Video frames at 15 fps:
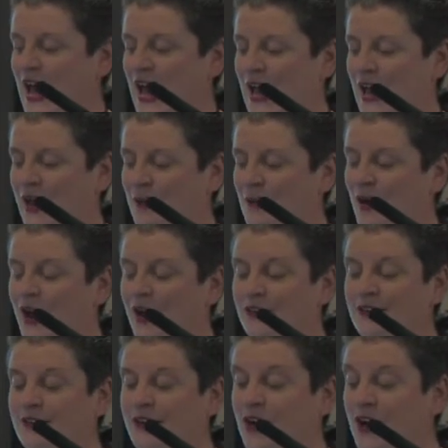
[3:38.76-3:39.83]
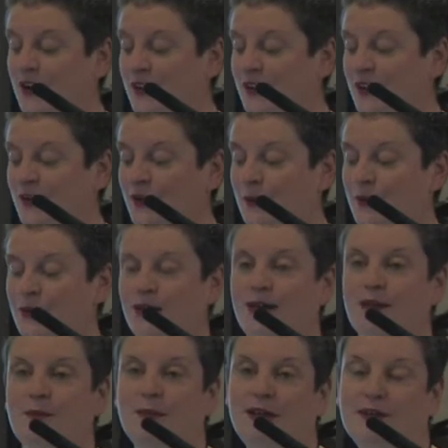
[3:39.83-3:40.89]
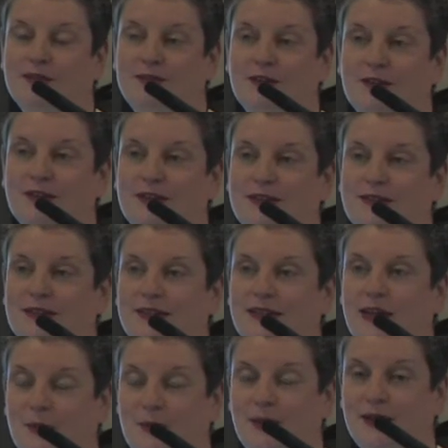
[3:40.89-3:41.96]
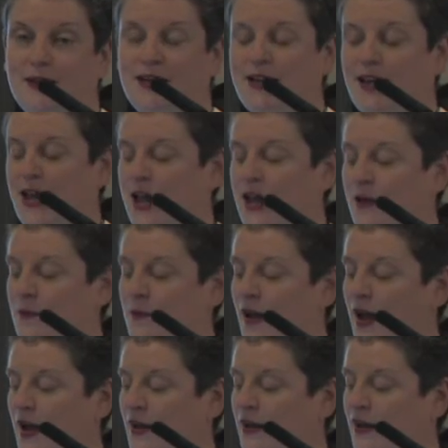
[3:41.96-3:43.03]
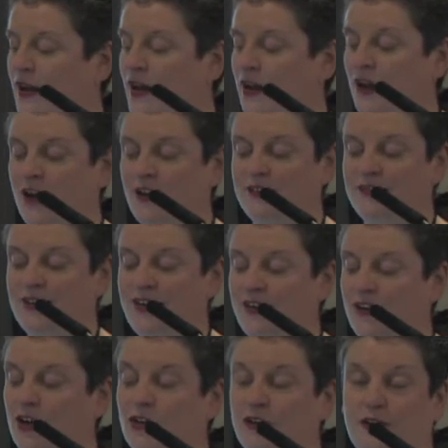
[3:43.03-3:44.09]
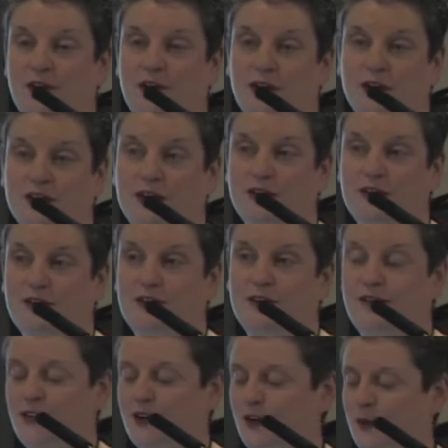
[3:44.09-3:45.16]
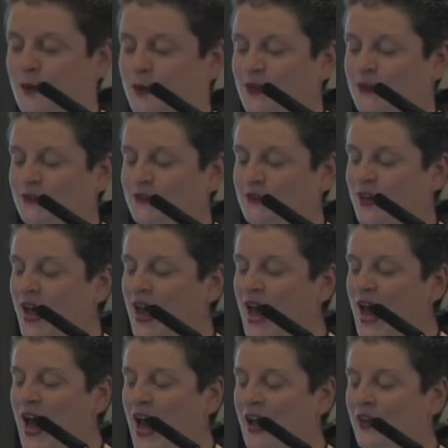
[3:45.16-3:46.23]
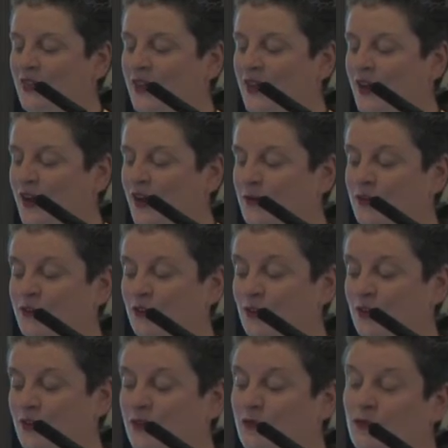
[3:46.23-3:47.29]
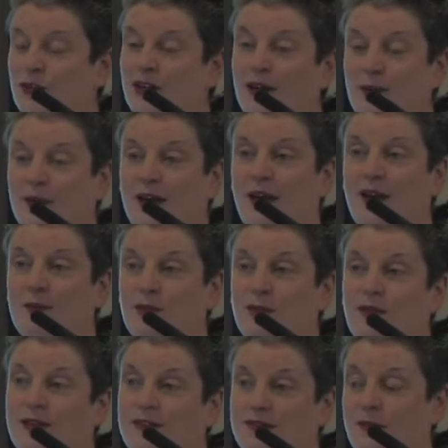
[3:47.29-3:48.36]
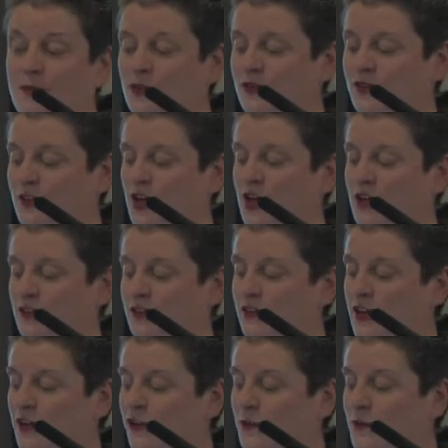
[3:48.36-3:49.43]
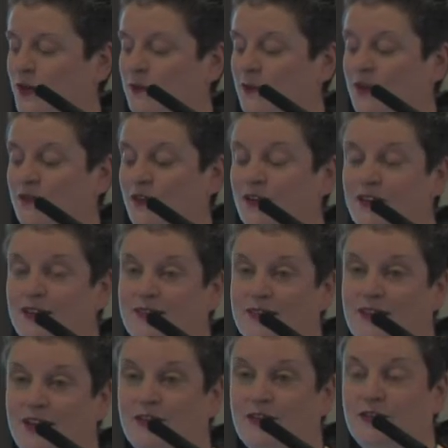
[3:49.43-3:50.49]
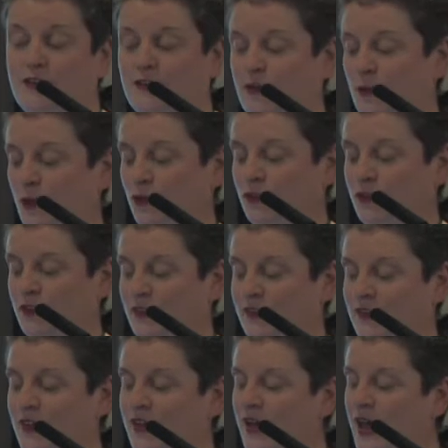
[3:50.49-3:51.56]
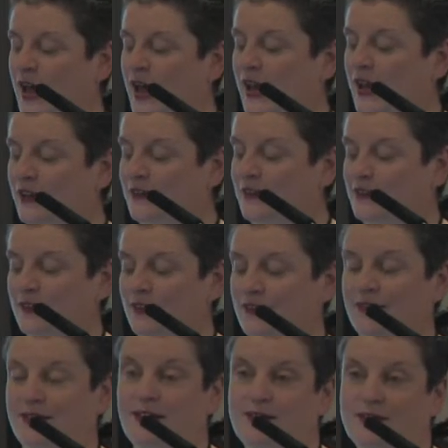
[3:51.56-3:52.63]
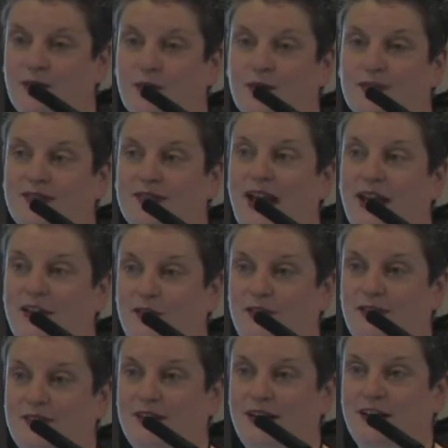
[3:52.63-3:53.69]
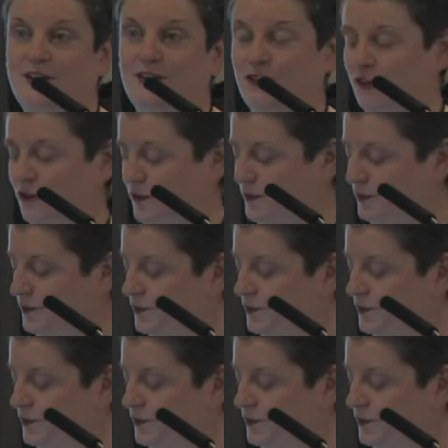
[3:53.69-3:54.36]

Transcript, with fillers: Um, I did art therapy in Milford, it's in Limerick, um, uh, alongside other alternative therapies. And then I was using, really what I am doing is I'm using art to document my various stages of emotions, incidents, discourse, and research.